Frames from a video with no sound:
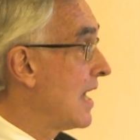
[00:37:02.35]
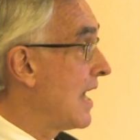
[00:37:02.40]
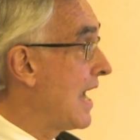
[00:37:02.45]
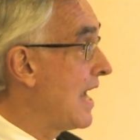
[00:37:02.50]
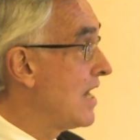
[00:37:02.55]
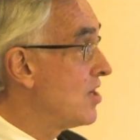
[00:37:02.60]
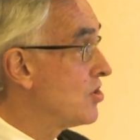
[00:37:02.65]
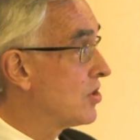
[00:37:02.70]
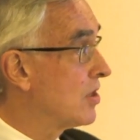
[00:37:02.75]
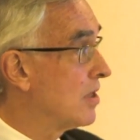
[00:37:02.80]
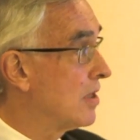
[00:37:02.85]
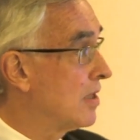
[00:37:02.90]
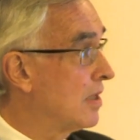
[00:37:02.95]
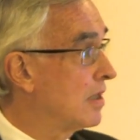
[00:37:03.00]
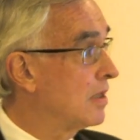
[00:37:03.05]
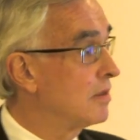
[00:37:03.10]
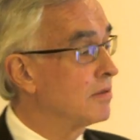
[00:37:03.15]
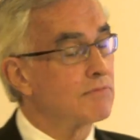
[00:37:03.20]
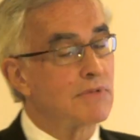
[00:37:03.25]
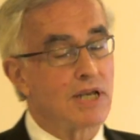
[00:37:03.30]

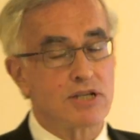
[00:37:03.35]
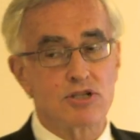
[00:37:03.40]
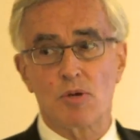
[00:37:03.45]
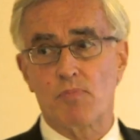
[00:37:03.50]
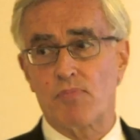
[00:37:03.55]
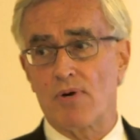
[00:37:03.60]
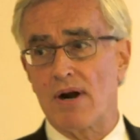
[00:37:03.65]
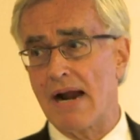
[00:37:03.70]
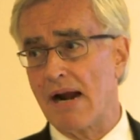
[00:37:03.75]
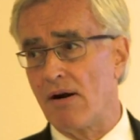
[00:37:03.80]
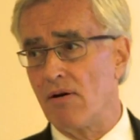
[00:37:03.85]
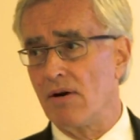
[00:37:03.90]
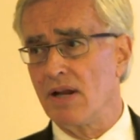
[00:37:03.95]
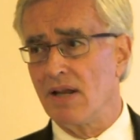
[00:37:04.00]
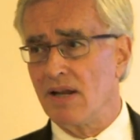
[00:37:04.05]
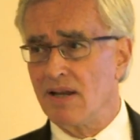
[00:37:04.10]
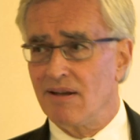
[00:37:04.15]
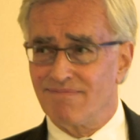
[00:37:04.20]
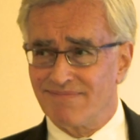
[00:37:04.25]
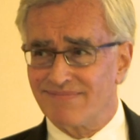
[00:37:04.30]
Asia is a
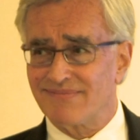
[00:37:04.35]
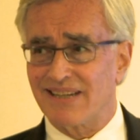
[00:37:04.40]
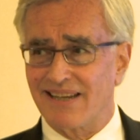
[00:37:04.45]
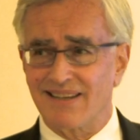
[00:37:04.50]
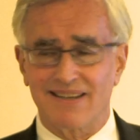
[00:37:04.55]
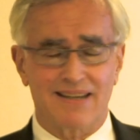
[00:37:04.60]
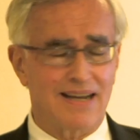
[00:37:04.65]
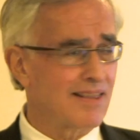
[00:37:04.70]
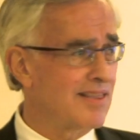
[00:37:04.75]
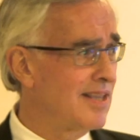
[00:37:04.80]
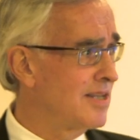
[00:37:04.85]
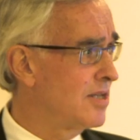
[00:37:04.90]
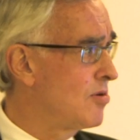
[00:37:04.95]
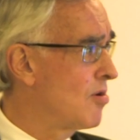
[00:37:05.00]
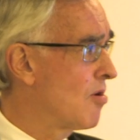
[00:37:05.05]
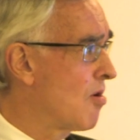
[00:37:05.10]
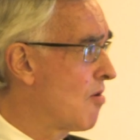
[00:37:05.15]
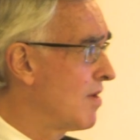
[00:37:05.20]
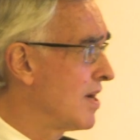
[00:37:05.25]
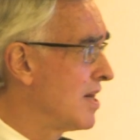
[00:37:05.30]
priority. I think
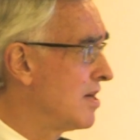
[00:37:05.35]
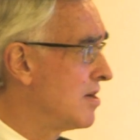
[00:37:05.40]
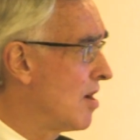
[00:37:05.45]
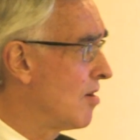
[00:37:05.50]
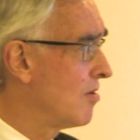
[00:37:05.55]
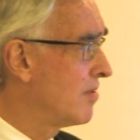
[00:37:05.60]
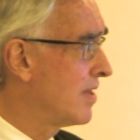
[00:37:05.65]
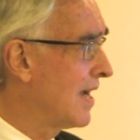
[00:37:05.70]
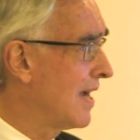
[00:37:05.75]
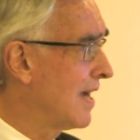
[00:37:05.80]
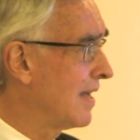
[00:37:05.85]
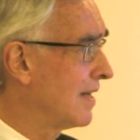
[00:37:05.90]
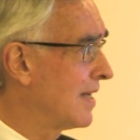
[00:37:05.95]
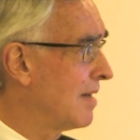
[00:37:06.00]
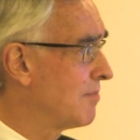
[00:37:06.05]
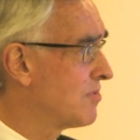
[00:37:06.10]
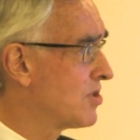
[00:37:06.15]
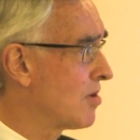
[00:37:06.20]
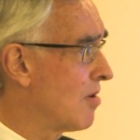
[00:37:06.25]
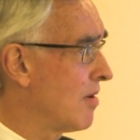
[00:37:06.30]
you already know that.
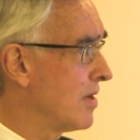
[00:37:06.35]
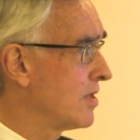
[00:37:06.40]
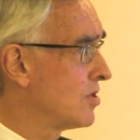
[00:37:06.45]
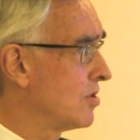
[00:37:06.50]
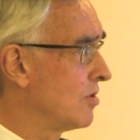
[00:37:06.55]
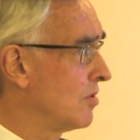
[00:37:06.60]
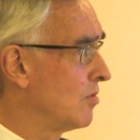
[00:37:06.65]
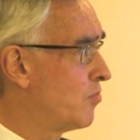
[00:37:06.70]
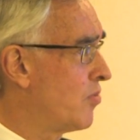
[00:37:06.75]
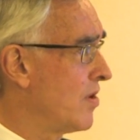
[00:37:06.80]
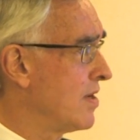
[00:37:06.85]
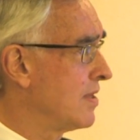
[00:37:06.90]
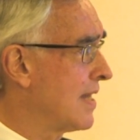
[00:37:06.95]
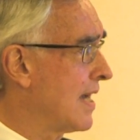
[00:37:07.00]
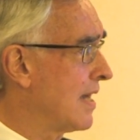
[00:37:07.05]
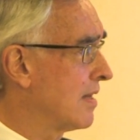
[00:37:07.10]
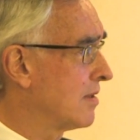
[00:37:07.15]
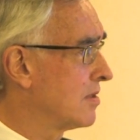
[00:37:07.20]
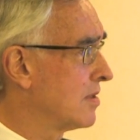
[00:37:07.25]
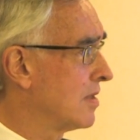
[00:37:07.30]
I'm sorry to bring
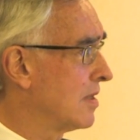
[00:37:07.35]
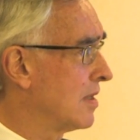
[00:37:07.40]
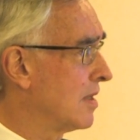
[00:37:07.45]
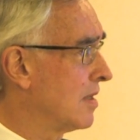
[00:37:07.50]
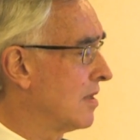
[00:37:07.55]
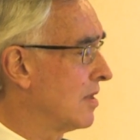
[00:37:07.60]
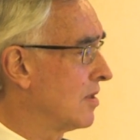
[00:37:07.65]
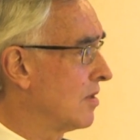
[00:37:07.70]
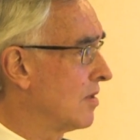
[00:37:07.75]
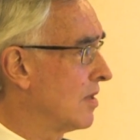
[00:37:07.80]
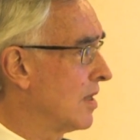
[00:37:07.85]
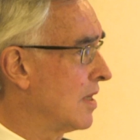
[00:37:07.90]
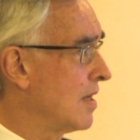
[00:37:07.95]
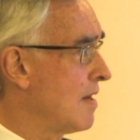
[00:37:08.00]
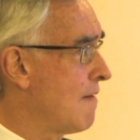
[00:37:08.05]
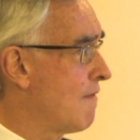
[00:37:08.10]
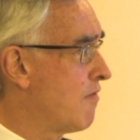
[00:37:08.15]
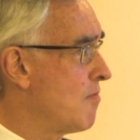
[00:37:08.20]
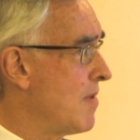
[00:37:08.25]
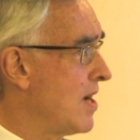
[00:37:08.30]
that
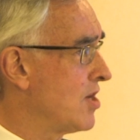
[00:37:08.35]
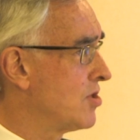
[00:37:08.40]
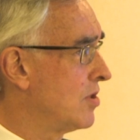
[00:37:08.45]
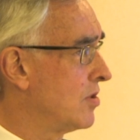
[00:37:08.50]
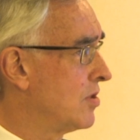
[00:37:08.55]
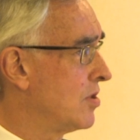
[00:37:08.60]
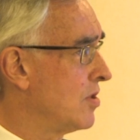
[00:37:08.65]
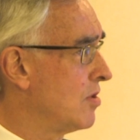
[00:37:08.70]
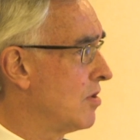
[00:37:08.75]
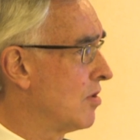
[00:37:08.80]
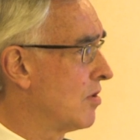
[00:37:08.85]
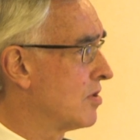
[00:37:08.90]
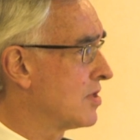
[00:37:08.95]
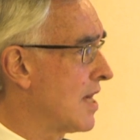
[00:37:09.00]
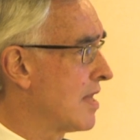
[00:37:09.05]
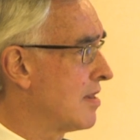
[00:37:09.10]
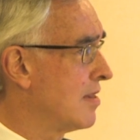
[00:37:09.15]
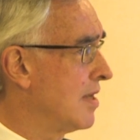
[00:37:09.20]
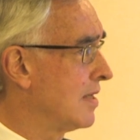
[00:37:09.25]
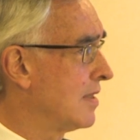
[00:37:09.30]
information to you, because
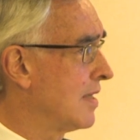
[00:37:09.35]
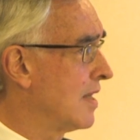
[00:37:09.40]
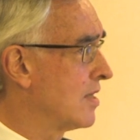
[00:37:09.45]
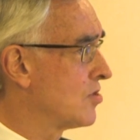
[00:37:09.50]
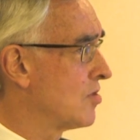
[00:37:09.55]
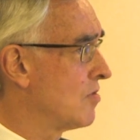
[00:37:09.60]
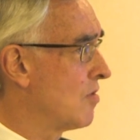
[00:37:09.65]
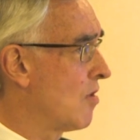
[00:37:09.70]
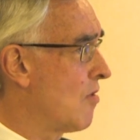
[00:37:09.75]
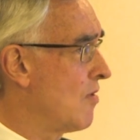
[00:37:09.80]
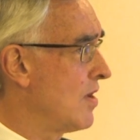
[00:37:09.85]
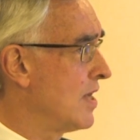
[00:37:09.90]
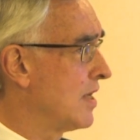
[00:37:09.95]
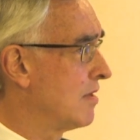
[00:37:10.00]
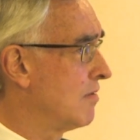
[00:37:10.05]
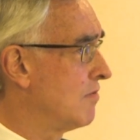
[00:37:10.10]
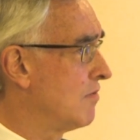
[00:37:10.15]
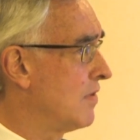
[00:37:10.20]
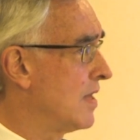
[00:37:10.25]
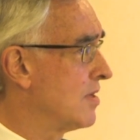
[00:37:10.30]
I think that you're already
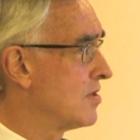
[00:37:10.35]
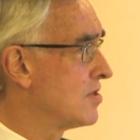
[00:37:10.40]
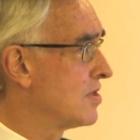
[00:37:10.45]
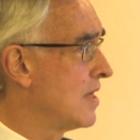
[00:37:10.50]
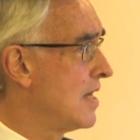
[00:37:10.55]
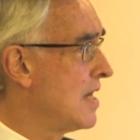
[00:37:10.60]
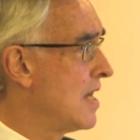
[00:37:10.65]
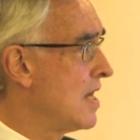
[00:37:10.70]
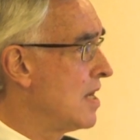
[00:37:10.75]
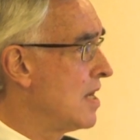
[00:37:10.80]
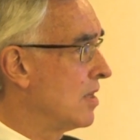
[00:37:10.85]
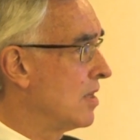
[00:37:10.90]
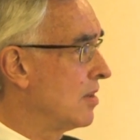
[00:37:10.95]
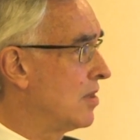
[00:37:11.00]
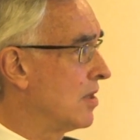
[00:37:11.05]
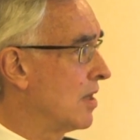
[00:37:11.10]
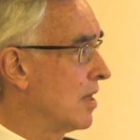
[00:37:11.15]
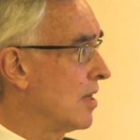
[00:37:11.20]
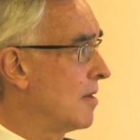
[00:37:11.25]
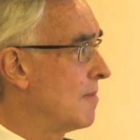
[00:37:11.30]
convinced.
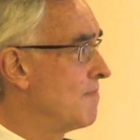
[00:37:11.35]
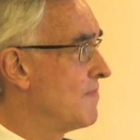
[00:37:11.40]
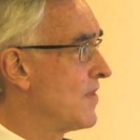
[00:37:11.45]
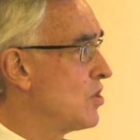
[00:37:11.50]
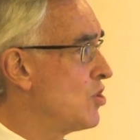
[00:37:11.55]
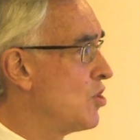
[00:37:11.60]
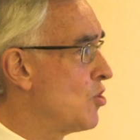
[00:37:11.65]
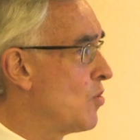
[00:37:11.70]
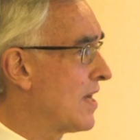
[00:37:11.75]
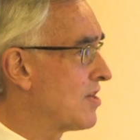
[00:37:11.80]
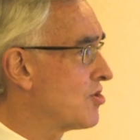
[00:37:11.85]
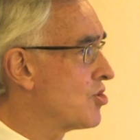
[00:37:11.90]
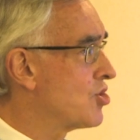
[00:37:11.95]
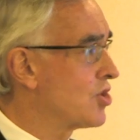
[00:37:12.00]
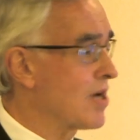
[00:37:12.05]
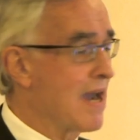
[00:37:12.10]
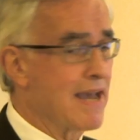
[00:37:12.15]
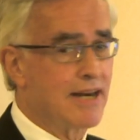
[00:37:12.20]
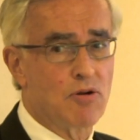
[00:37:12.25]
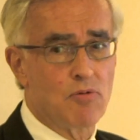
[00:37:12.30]
The
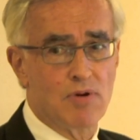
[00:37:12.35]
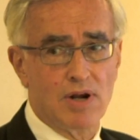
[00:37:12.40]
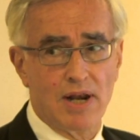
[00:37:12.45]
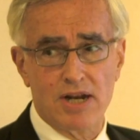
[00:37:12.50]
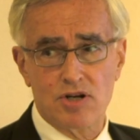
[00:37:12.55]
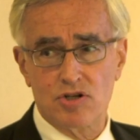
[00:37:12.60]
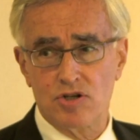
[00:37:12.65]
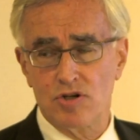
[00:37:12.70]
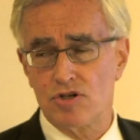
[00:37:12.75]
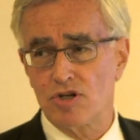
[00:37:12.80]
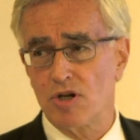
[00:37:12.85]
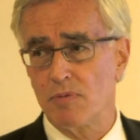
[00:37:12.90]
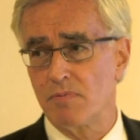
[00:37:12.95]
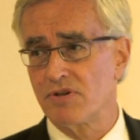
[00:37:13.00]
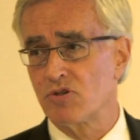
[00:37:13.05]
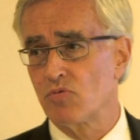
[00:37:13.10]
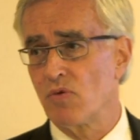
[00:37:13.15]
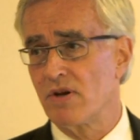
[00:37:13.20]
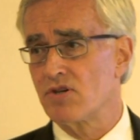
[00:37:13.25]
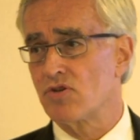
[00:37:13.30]
U.S.-China
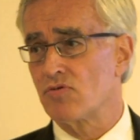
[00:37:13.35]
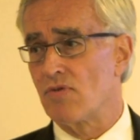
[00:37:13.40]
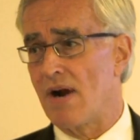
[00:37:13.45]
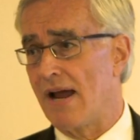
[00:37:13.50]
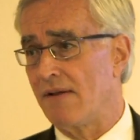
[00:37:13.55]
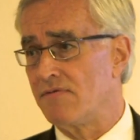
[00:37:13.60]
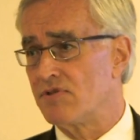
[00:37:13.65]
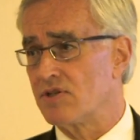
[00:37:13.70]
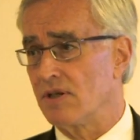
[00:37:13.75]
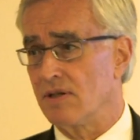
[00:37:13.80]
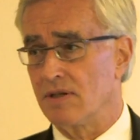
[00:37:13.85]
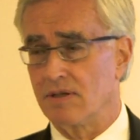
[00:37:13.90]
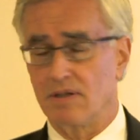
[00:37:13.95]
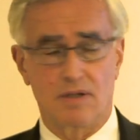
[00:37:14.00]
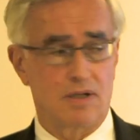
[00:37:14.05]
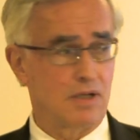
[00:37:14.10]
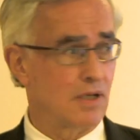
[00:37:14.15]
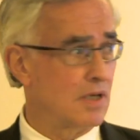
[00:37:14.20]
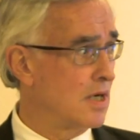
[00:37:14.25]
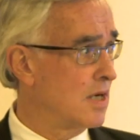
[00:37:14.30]
relationship is what drives it.
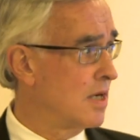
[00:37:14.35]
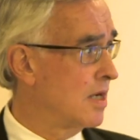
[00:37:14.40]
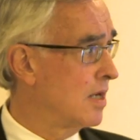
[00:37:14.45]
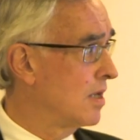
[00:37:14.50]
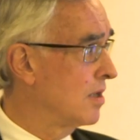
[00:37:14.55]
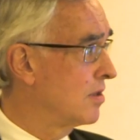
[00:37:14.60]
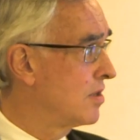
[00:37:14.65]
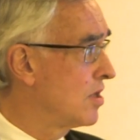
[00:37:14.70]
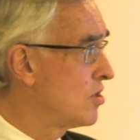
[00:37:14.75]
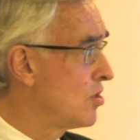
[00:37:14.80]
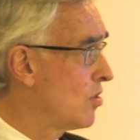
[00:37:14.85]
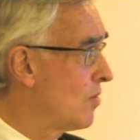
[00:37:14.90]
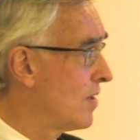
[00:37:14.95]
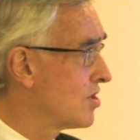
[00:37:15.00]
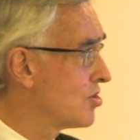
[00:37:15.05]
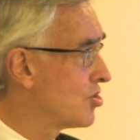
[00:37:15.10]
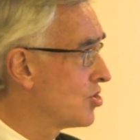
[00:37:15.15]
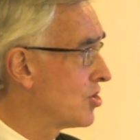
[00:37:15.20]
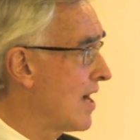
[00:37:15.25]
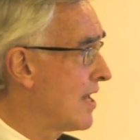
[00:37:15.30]
The
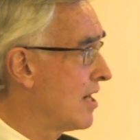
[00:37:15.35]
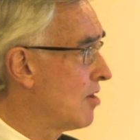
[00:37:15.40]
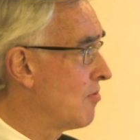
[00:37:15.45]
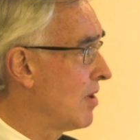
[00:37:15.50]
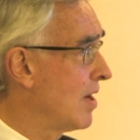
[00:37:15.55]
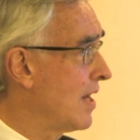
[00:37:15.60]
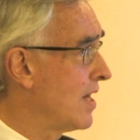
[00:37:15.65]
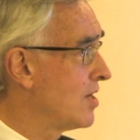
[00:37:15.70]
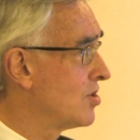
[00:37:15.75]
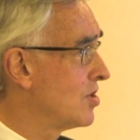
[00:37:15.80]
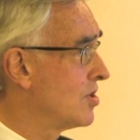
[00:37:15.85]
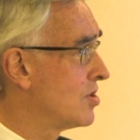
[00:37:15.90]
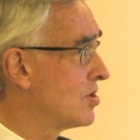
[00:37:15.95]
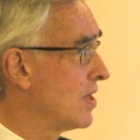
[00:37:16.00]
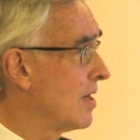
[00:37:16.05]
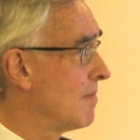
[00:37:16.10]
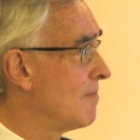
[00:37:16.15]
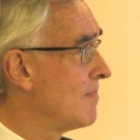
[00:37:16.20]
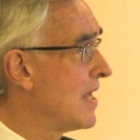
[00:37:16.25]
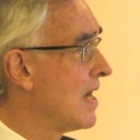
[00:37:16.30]
U.S.-China
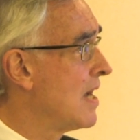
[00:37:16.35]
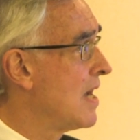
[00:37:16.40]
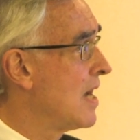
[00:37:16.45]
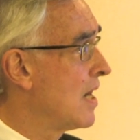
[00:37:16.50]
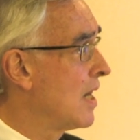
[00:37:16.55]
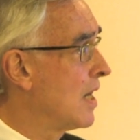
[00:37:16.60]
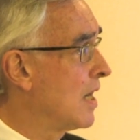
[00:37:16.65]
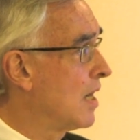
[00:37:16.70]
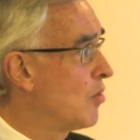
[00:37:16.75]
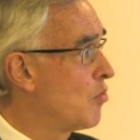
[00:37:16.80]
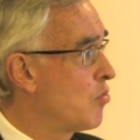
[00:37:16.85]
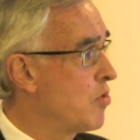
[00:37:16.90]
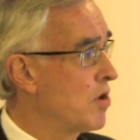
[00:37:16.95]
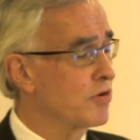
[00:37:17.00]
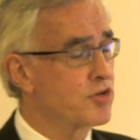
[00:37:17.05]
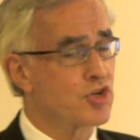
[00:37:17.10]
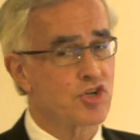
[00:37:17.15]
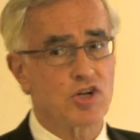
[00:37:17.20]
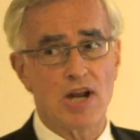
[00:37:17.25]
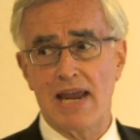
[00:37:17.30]
relationship
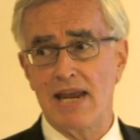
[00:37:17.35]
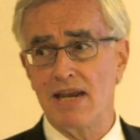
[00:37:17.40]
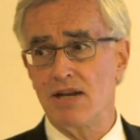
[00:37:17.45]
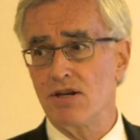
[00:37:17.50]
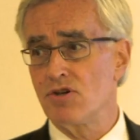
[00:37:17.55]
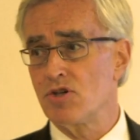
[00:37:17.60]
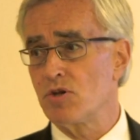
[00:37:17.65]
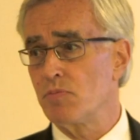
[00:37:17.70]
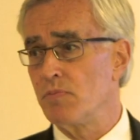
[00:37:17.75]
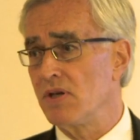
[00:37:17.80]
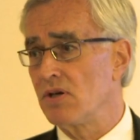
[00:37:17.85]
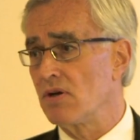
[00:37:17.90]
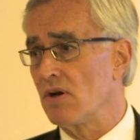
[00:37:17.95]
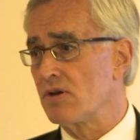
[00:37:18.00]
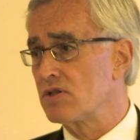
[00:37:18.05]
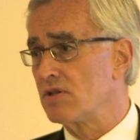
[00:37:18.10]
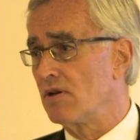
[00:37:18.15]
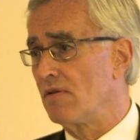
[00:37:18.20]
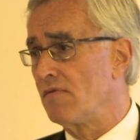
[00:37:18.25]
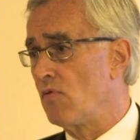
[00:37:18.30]
will change
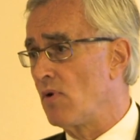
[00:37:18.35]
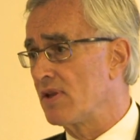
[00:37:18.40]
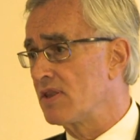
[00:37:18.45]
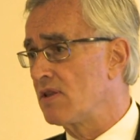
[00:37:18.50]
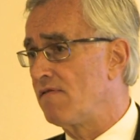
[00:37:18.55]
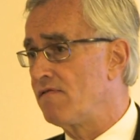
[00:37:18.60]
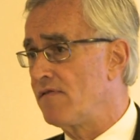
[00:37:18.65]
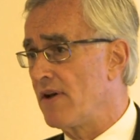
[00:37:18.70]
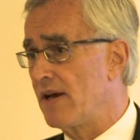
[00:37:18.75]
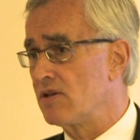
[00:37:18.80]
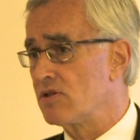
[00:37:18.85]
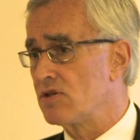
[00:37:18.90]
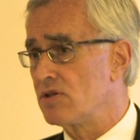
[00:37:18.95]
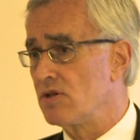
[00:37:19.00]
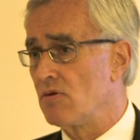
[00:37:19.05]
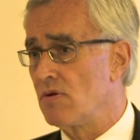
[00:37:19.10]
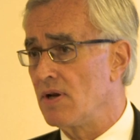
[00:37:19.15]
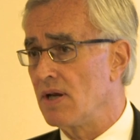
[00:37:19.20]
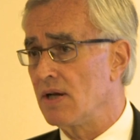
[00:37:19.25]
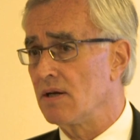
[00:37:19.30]
because of what the Fed is
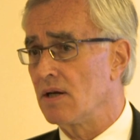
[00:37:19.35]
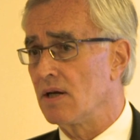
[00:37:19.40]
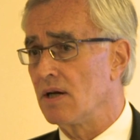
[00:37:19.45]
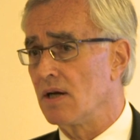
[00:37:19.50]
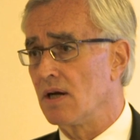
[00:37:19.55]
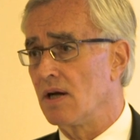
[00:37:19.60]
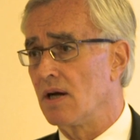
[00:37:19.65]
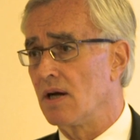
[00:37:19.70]
doing.